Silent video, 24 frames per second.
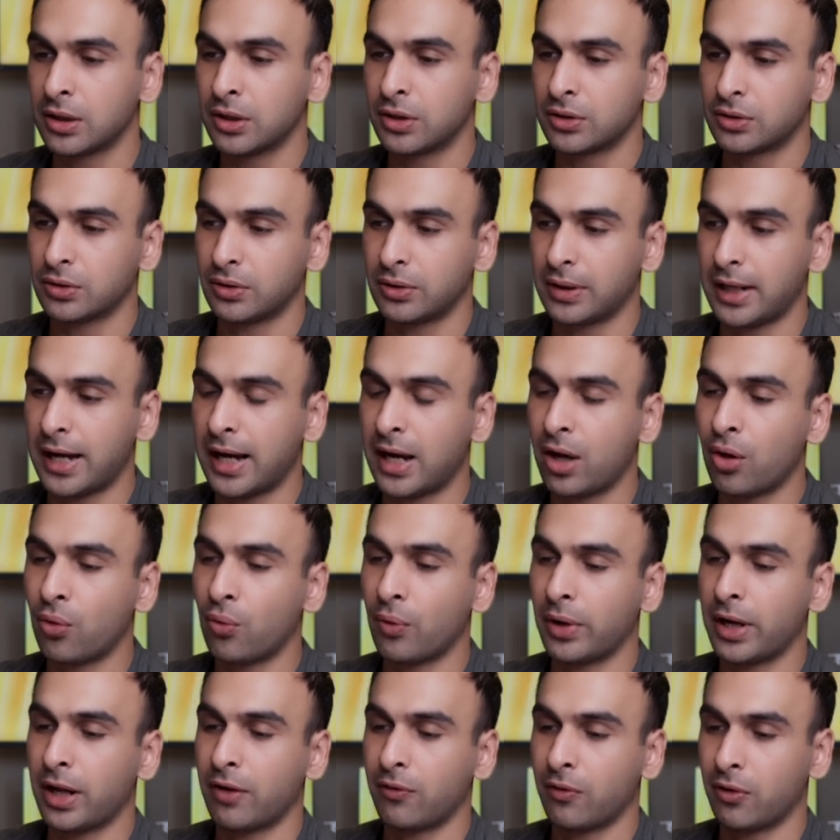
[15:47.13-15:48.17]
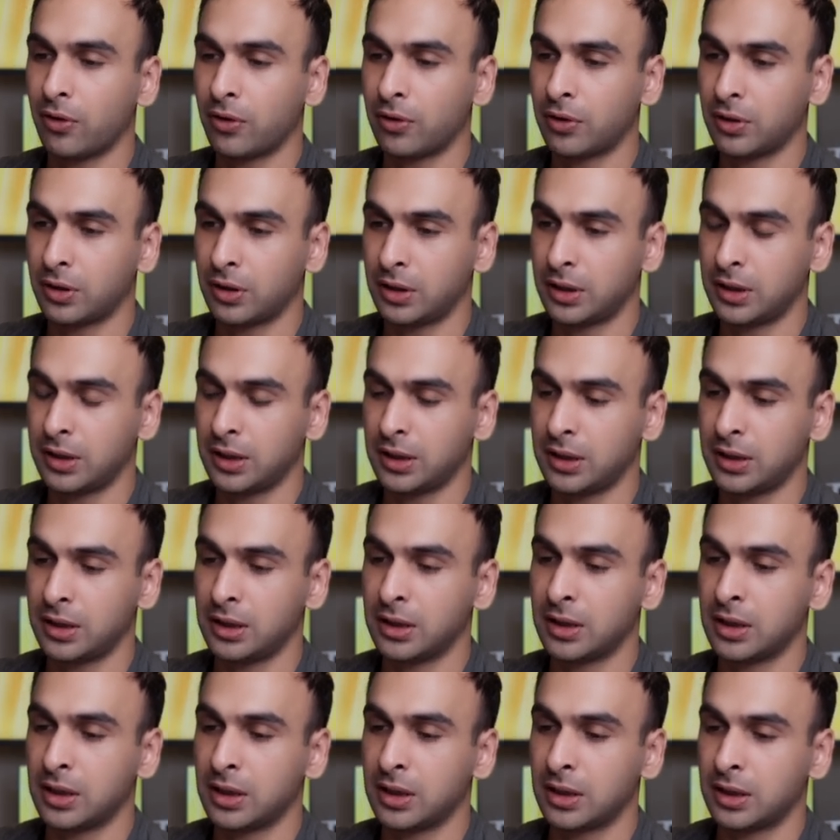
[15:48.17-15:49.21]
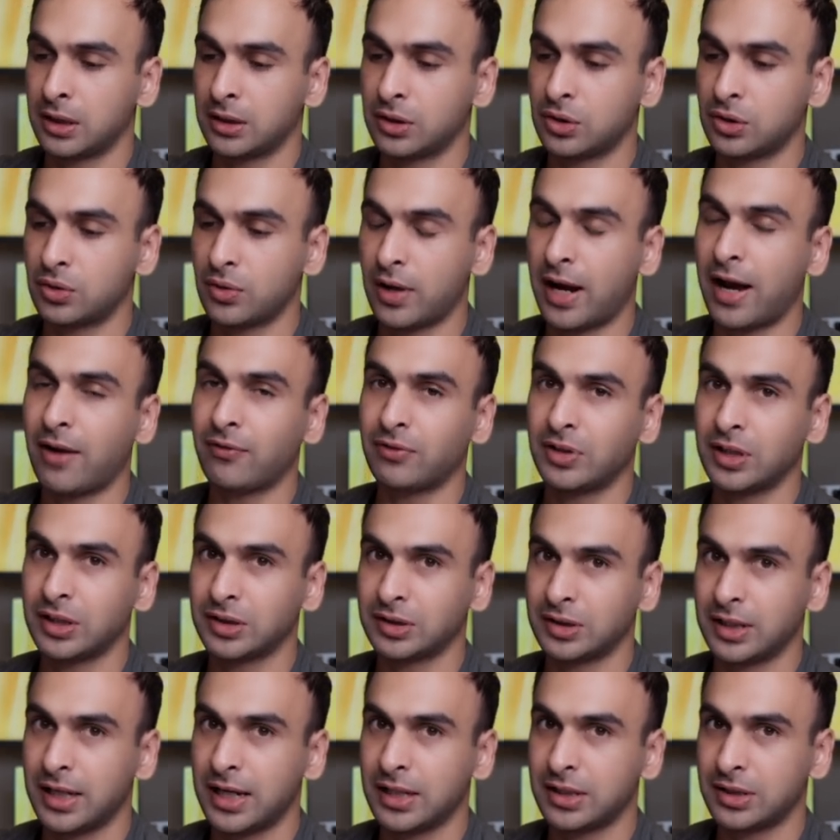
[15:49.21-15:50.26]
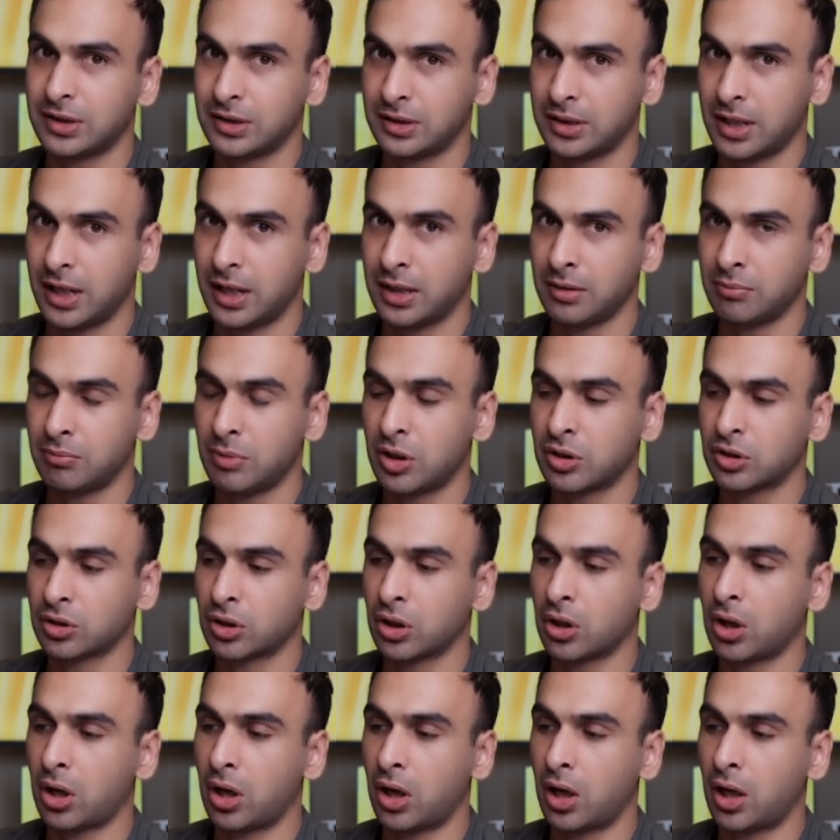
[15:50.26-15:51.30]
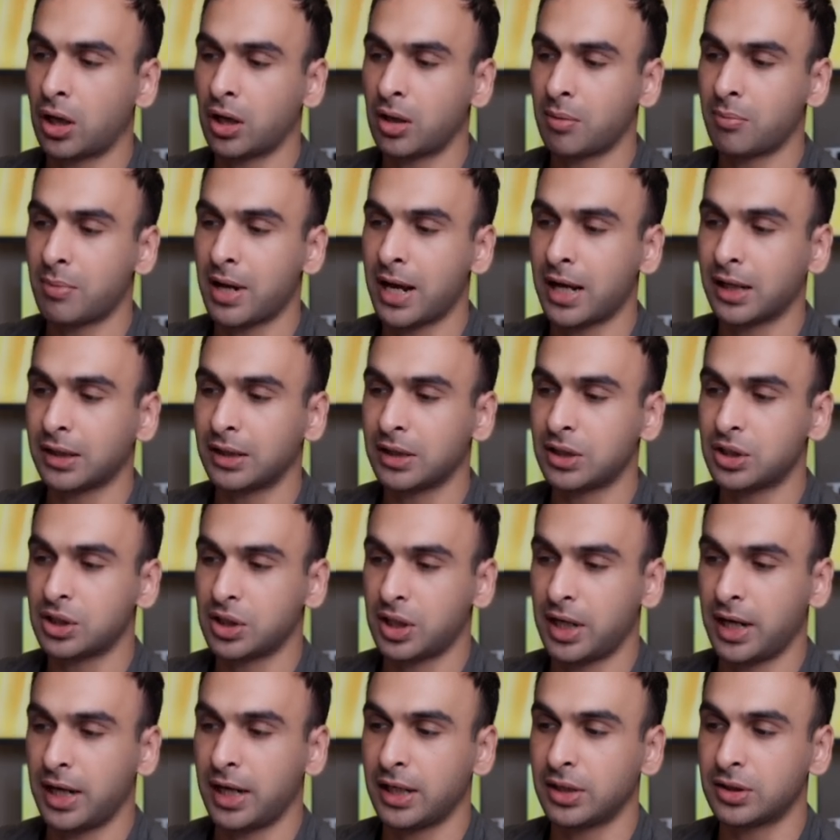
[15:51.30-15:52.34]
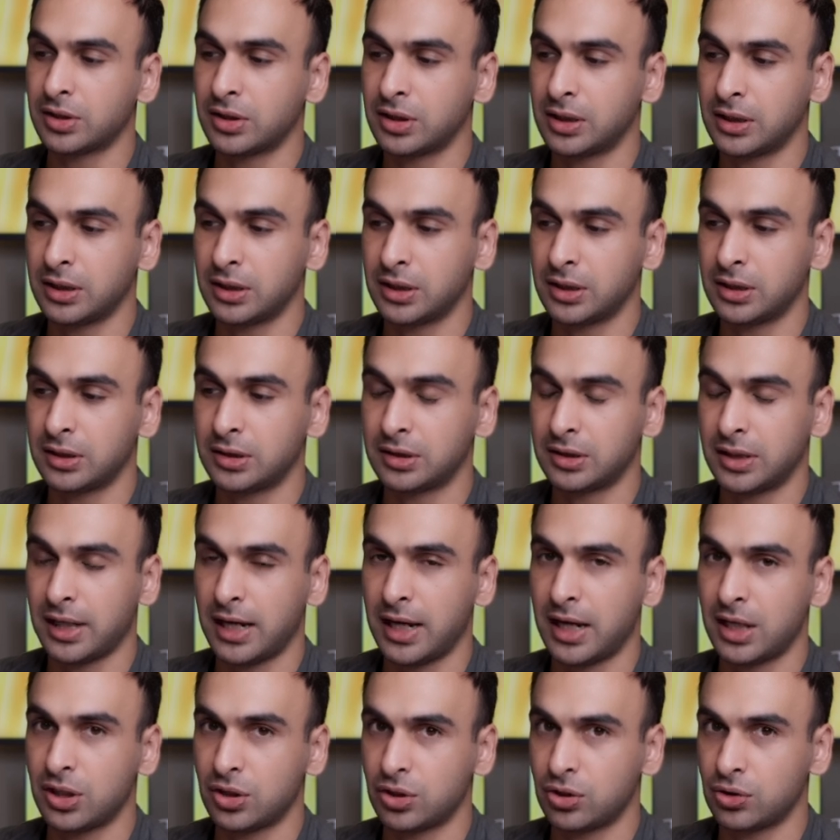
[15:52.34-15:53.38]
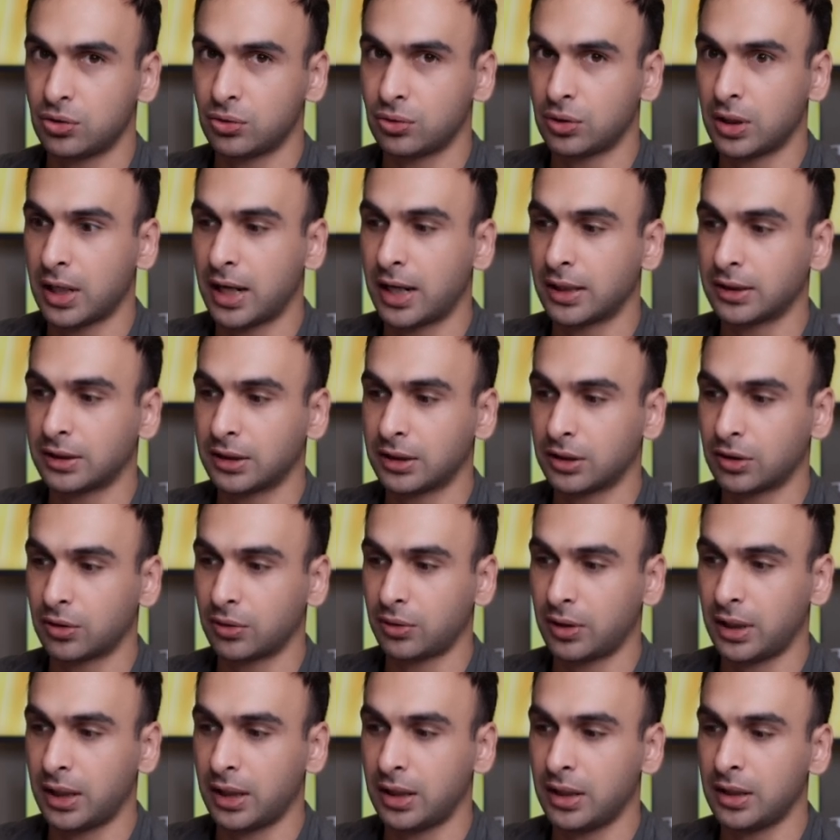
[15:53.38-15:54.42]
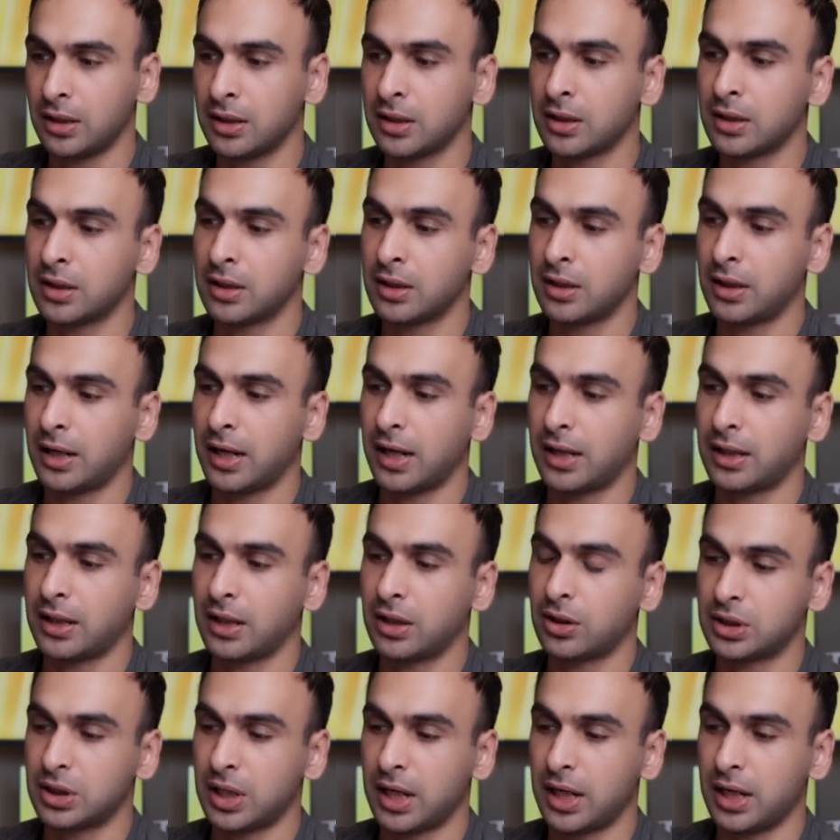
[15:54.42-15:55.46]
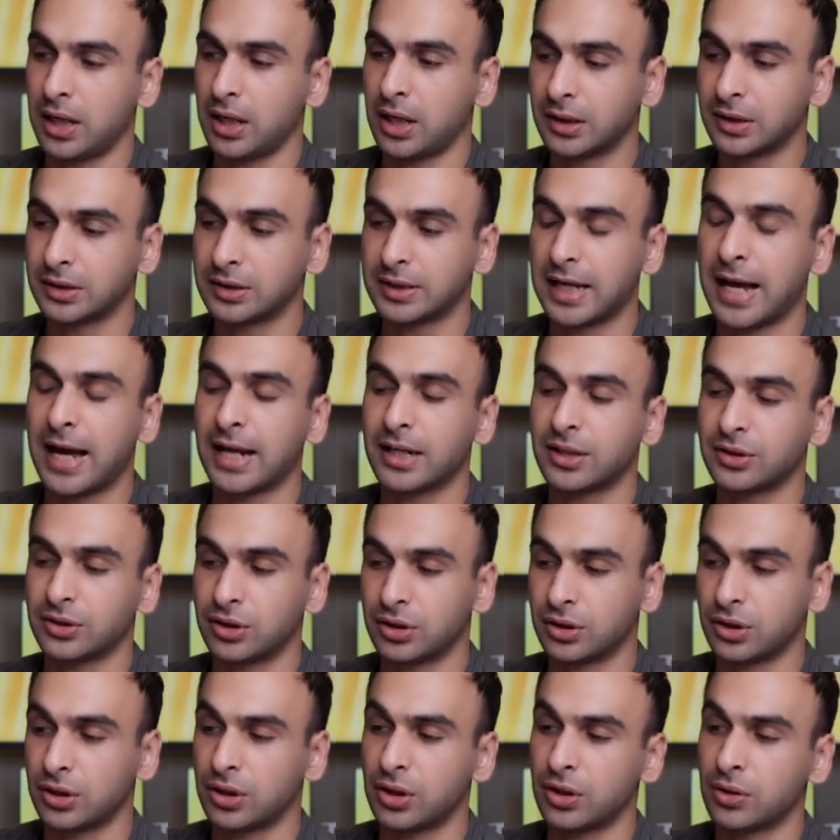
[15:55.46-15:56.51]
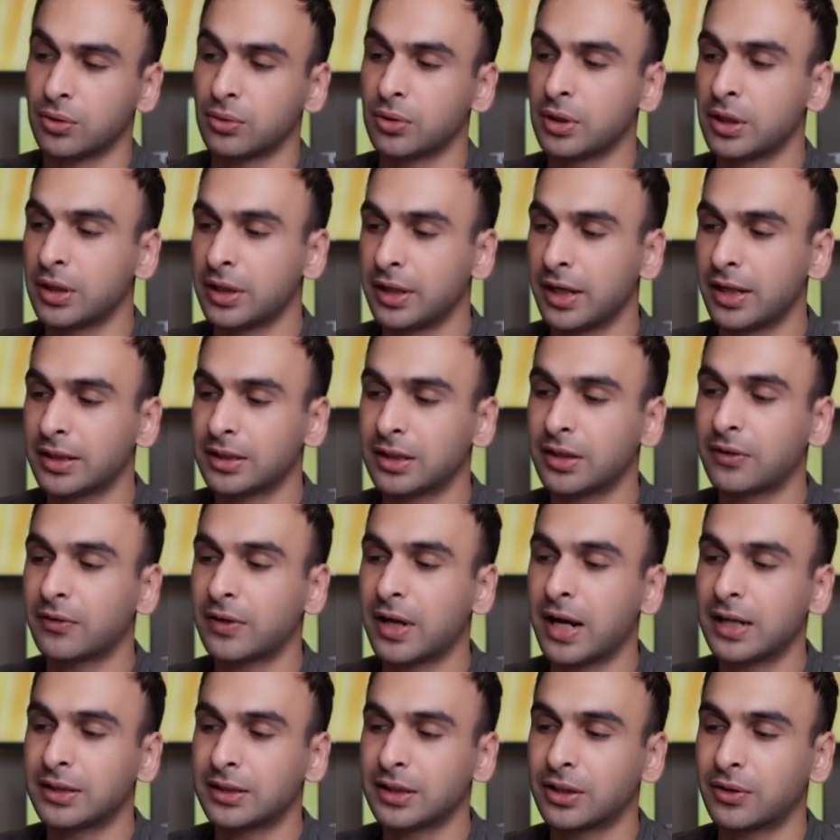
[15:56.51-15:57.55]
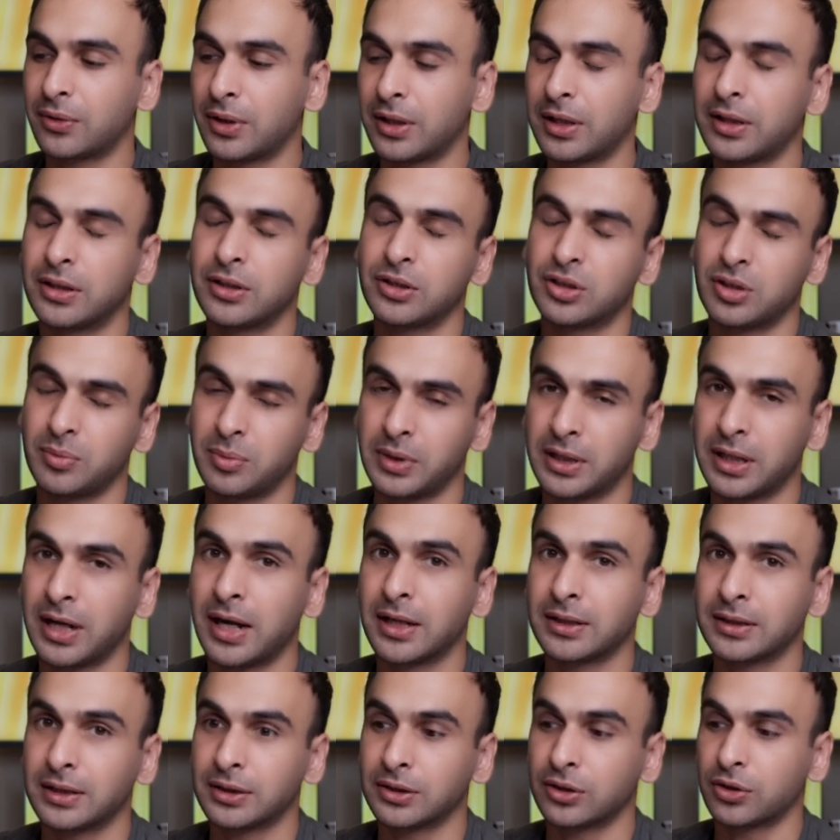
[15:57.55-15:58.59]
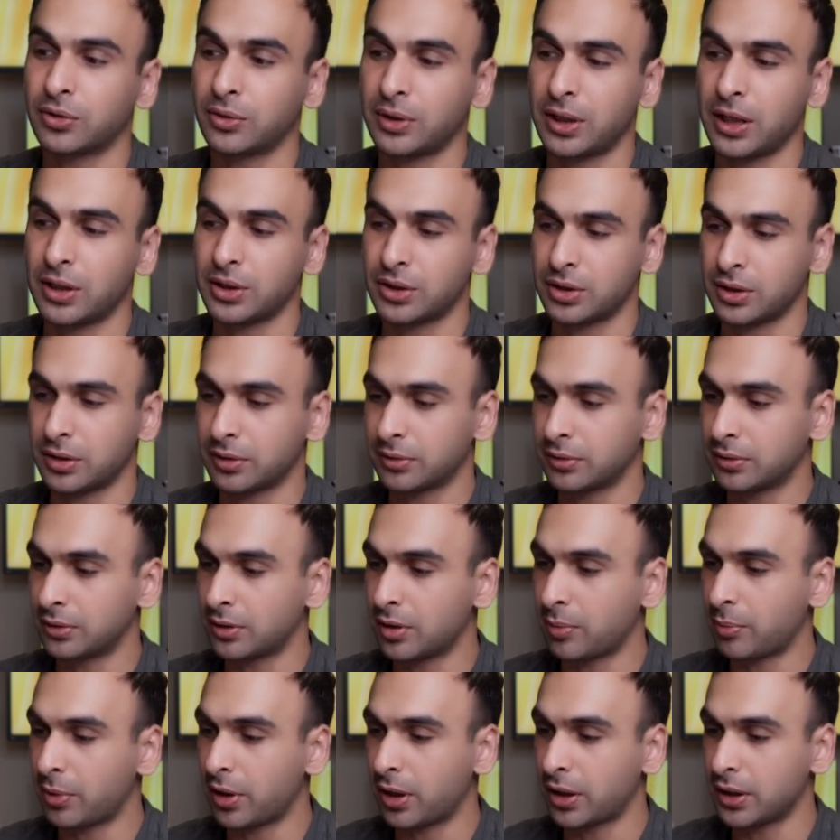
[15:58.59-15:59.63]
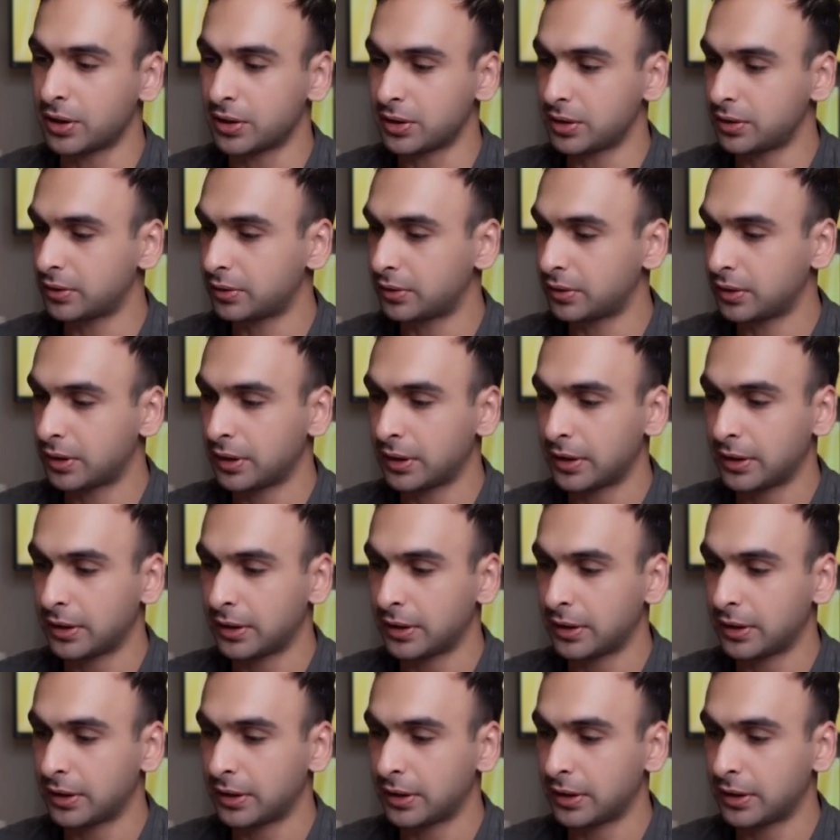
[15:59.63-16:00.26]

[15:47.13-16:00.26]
So now whenever the drafting stage is done, it's going to automatically change the stage to content created and then change the status to do. Instead of content created, this should be content creation. Apologies.